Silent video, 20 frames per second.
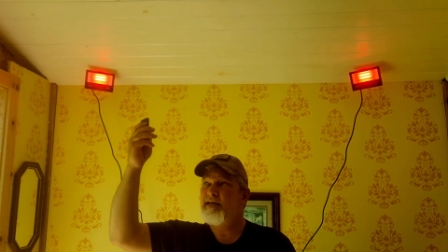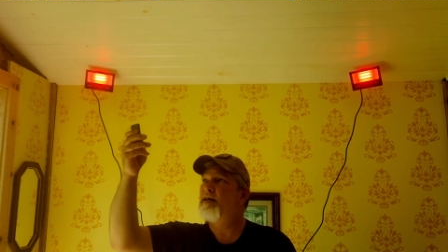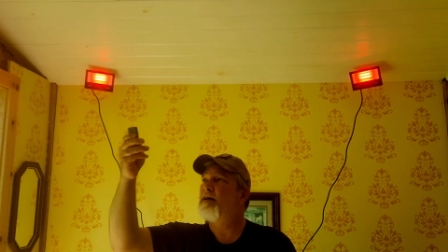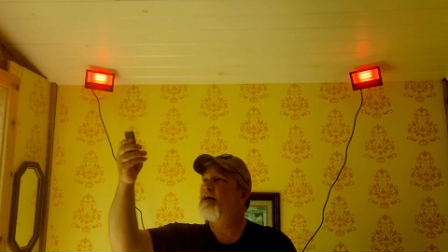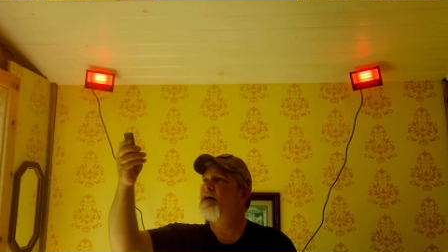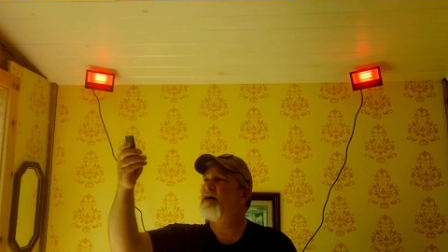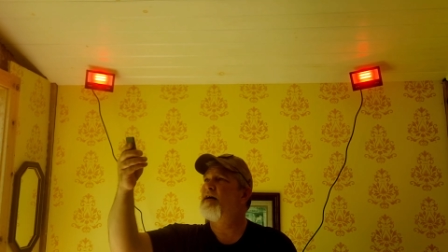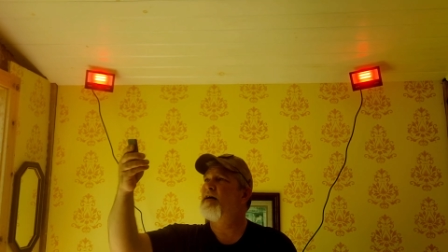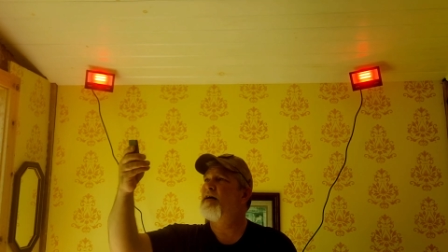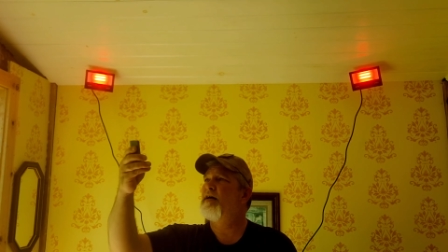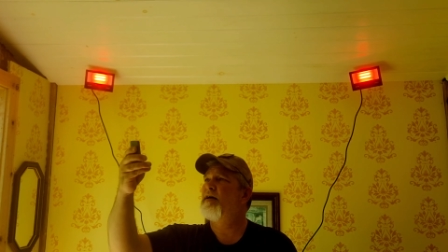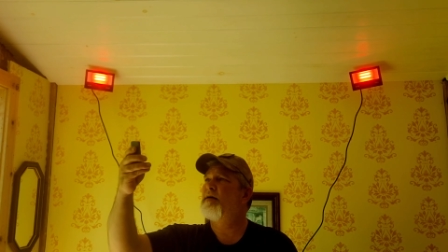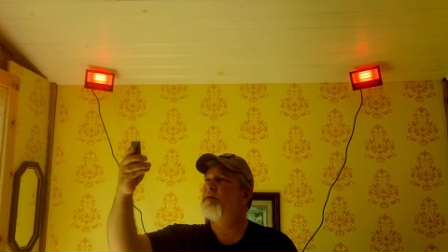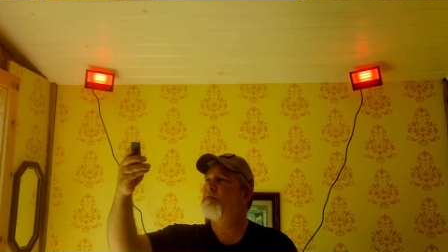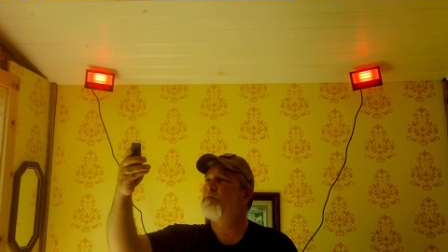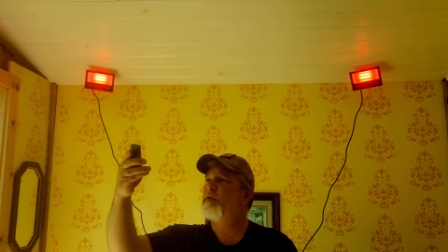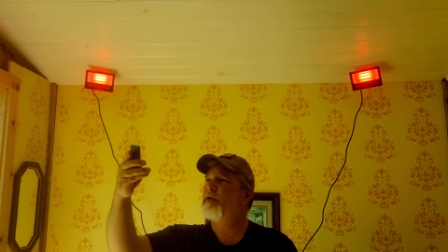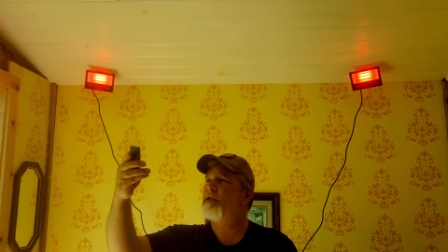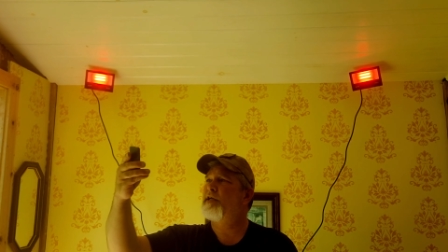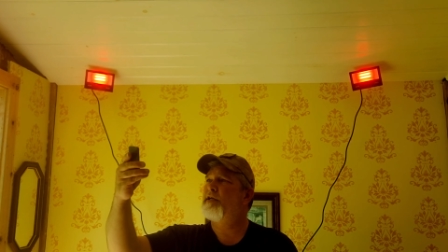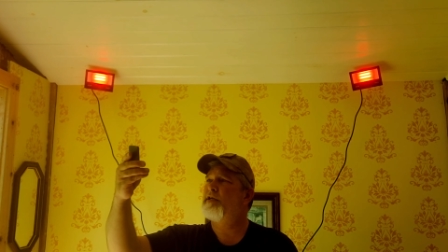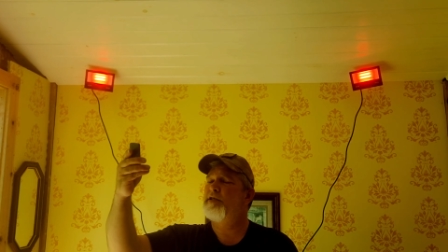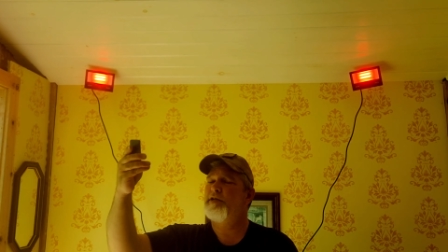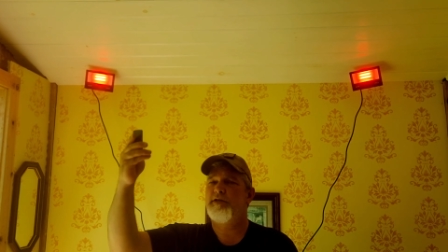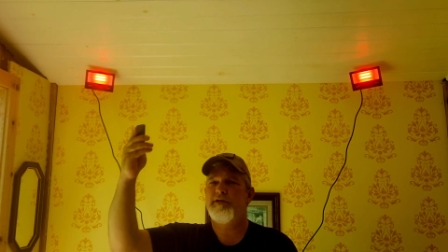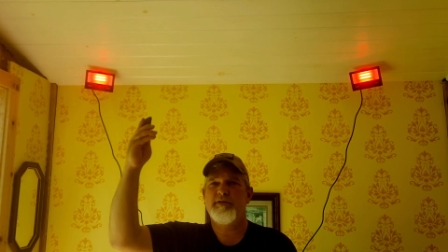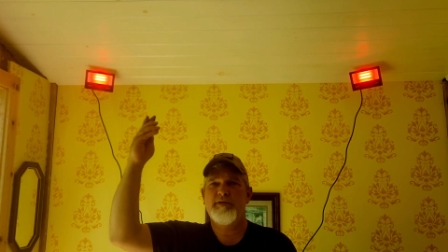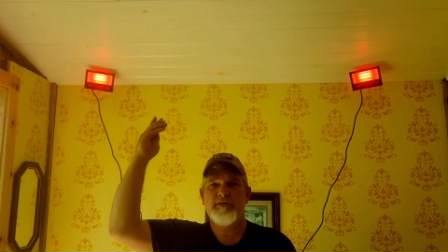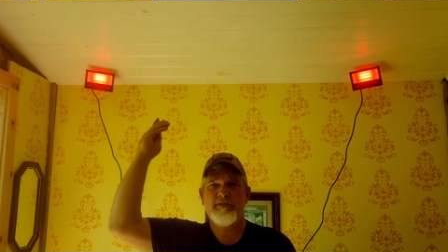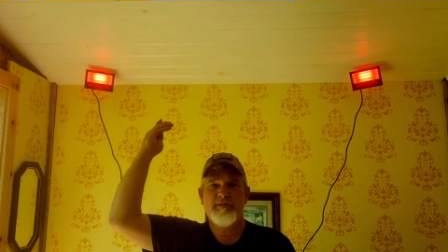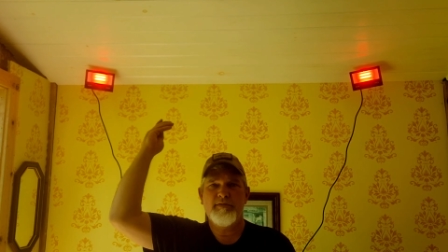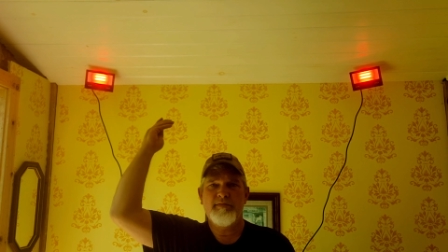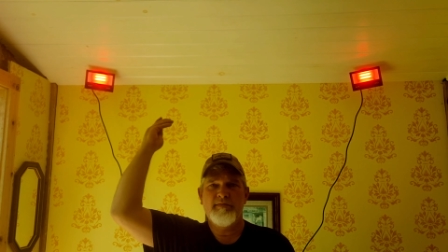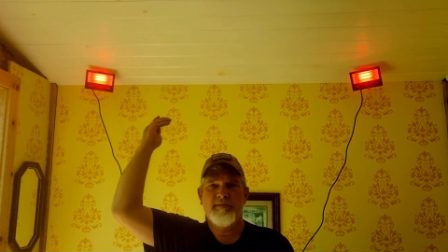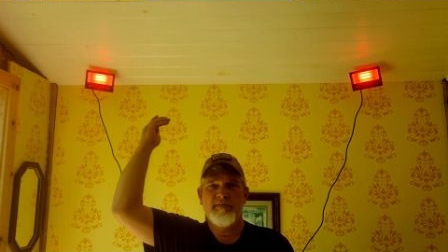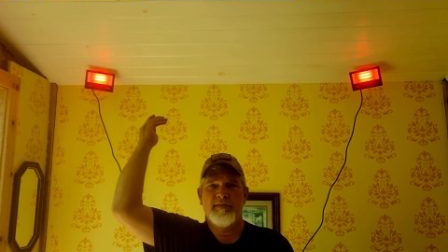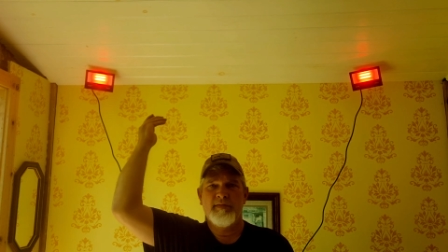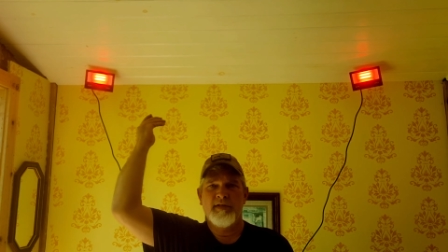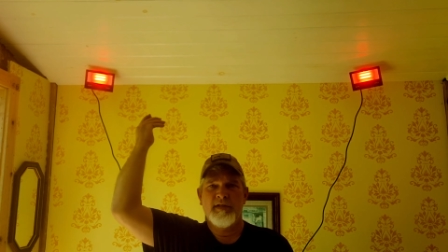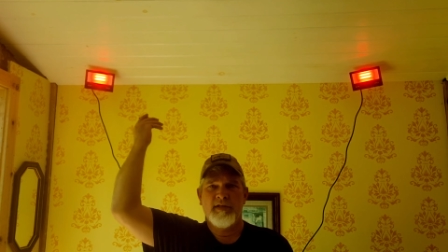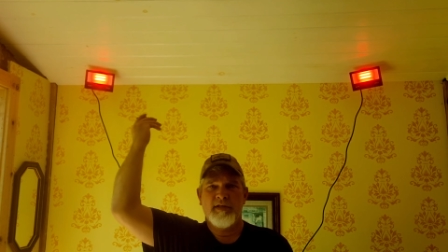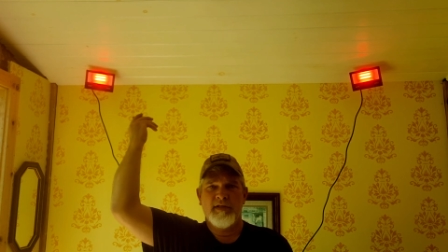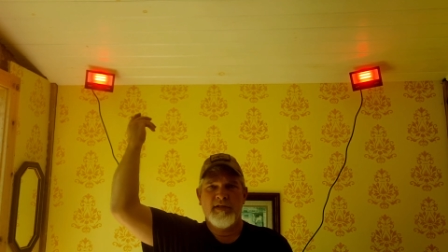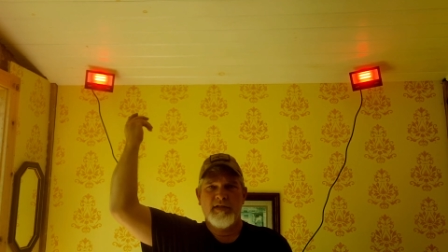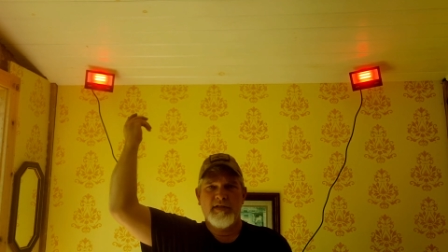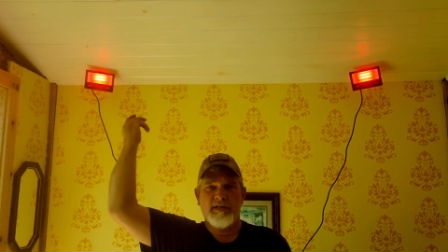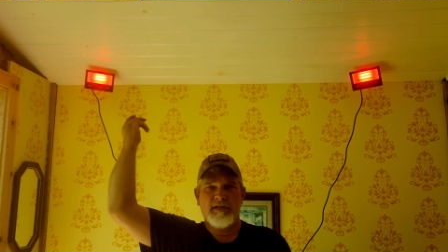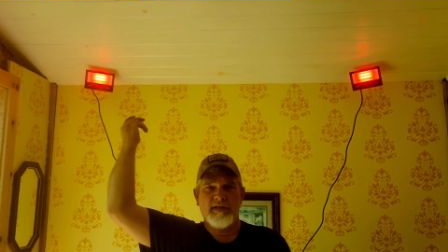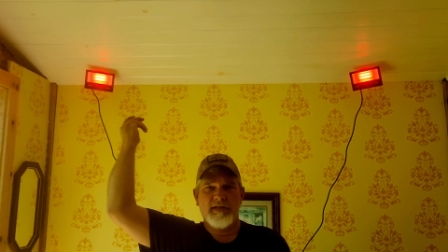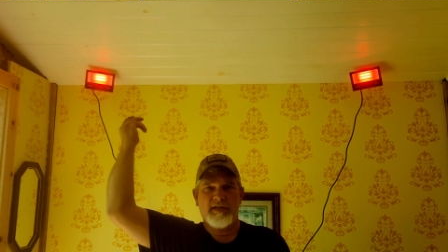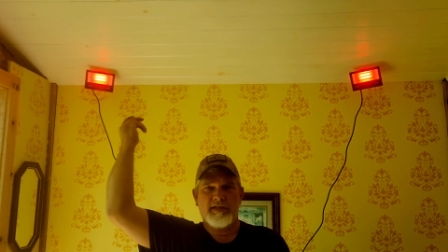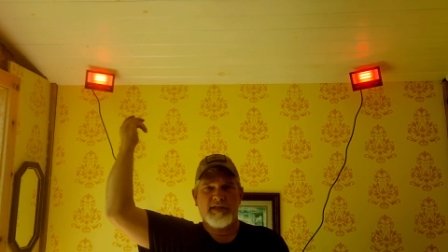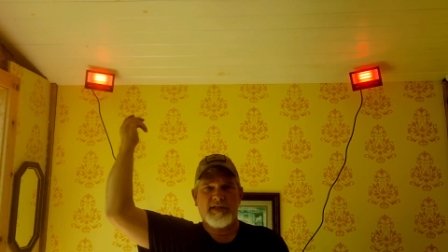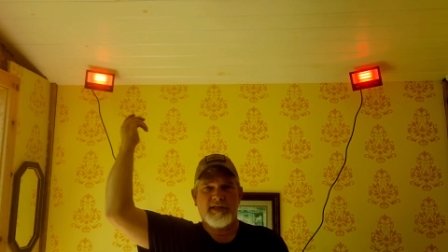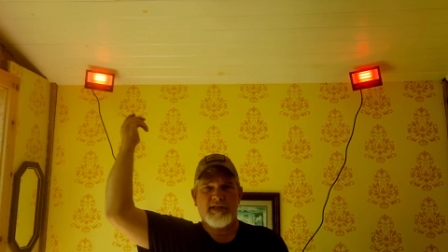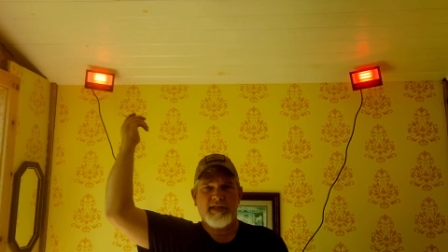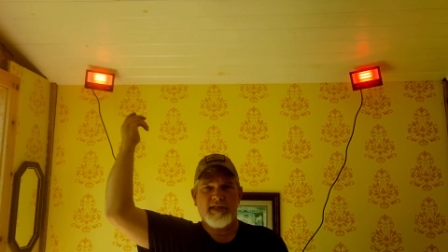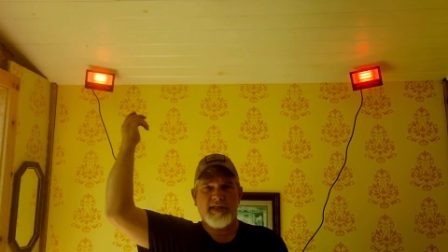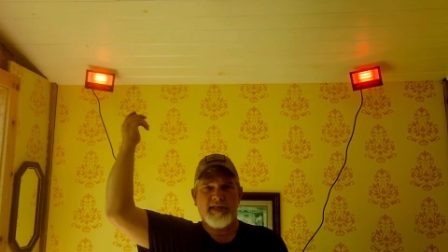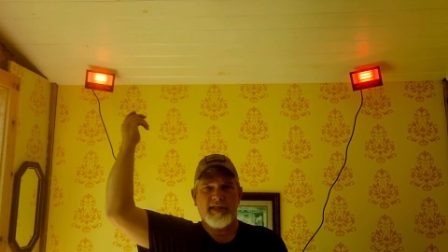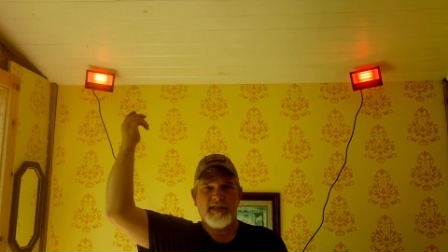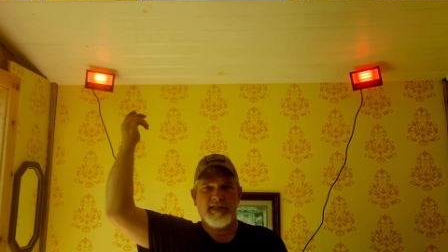We can do, let's see,